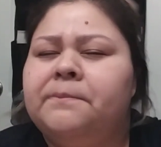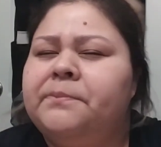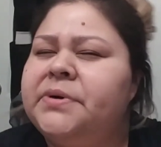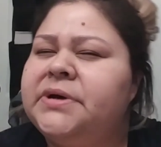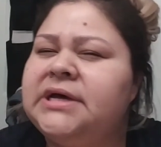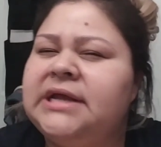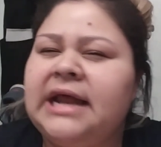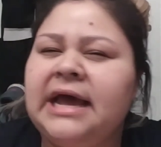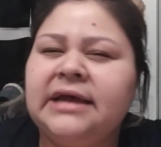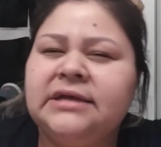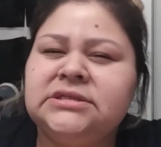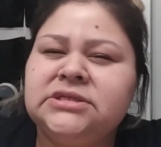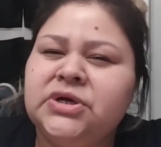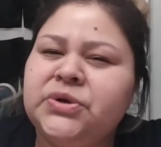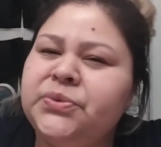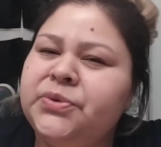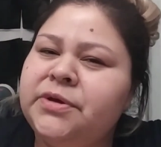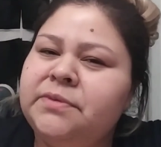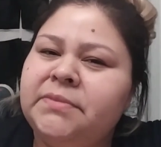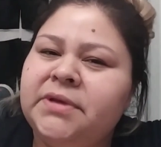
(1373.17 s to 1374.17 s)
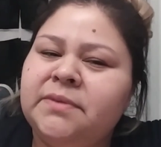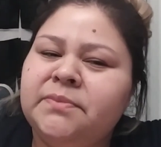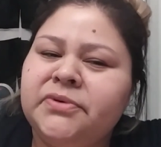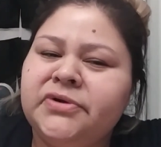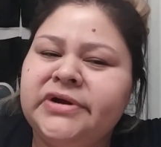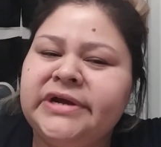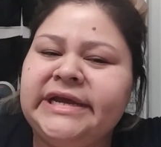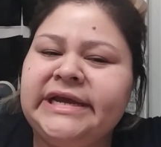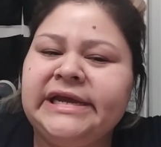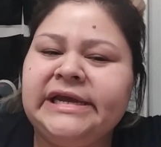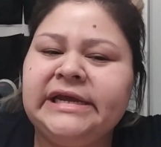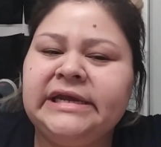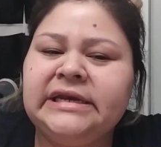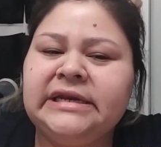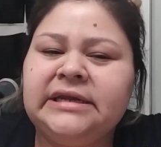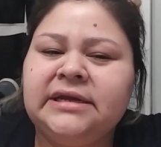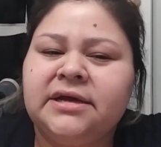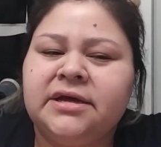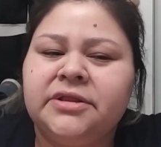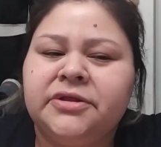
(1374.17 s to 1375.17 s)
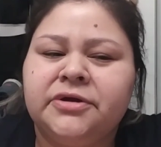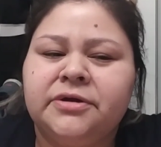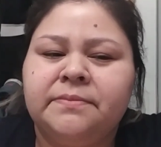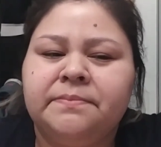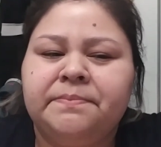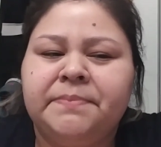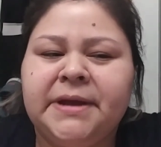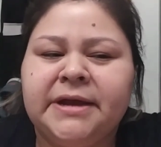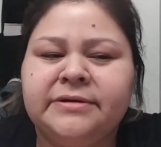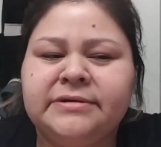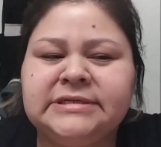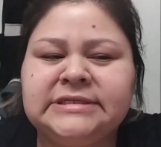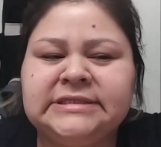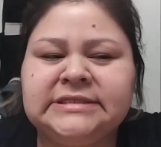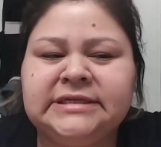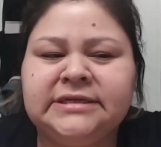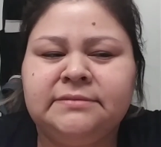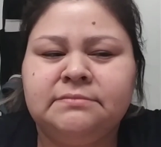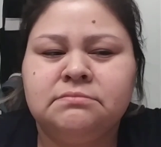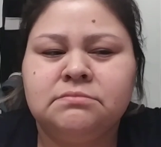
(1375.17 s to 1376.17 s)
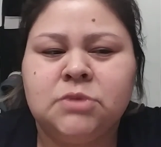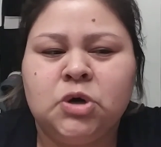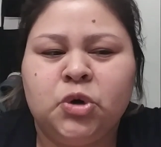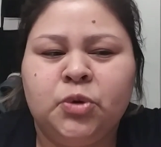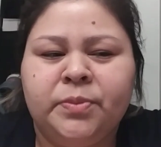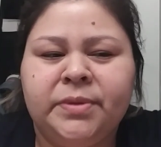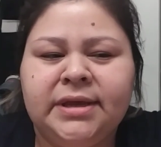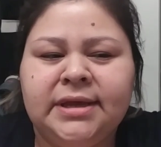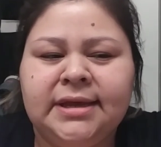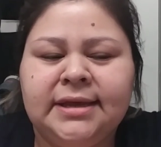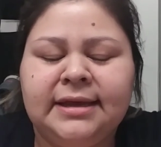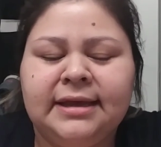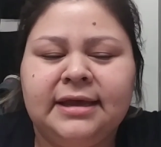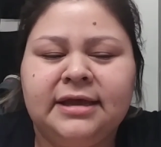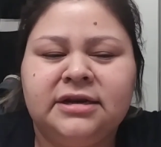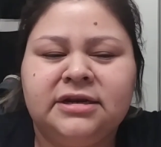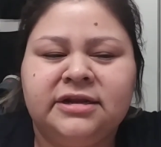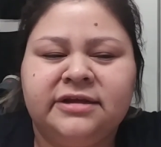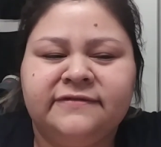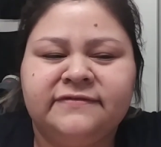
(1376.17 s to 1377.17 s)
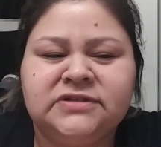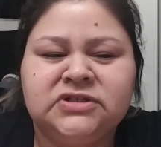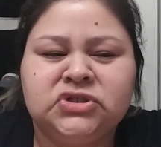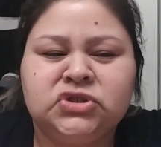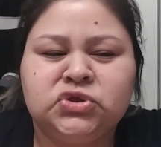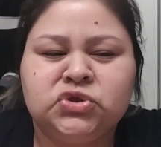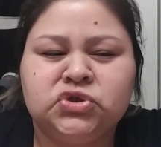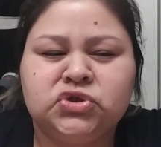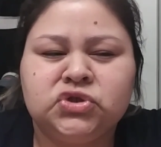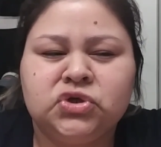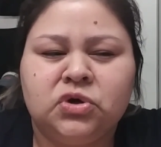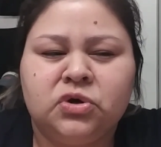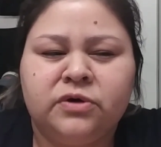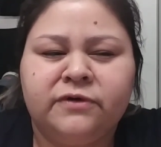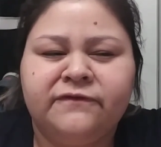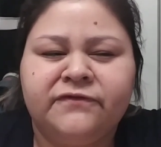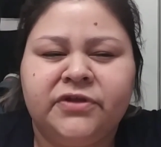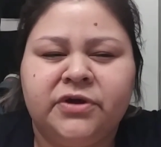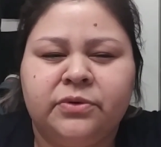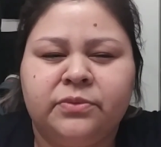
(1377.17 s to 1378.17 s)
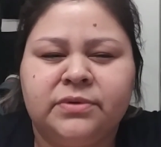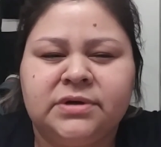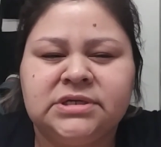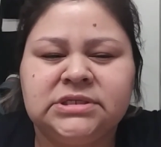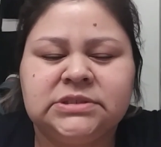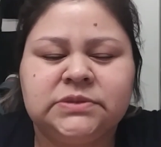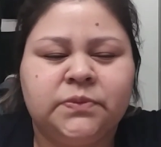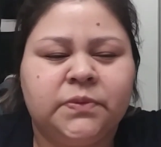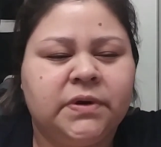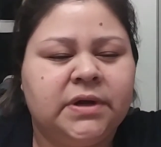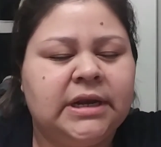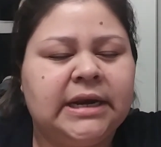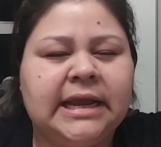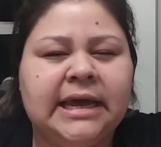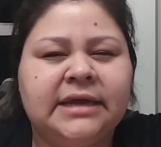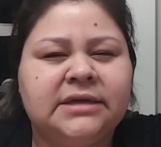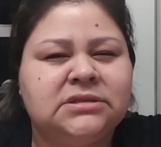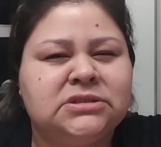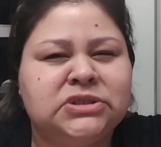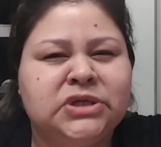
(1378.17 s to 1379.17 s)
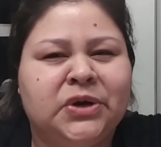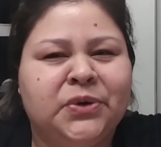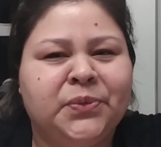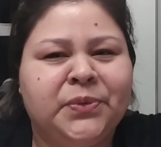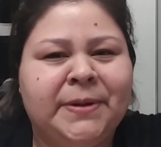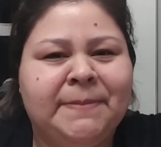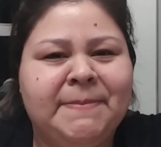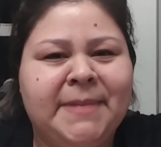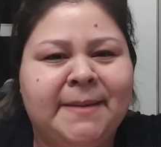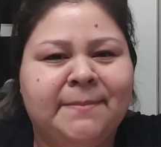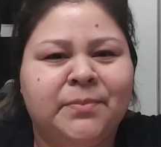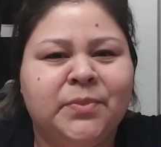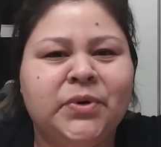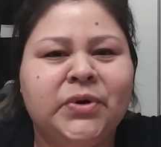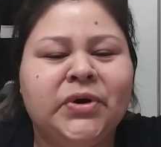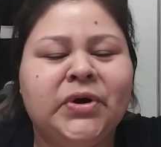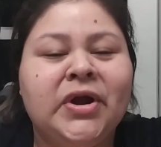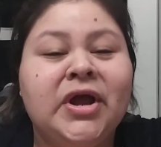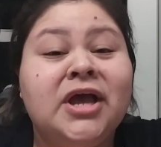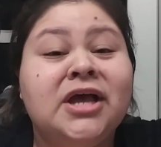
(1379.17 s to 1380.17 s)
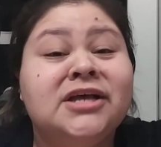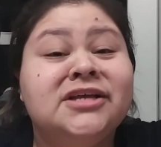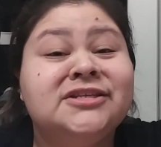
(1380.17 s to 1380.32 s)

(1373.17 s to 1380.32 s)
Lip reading: But I don't remember any other embarrassing moment. And if there was one, I don't remember.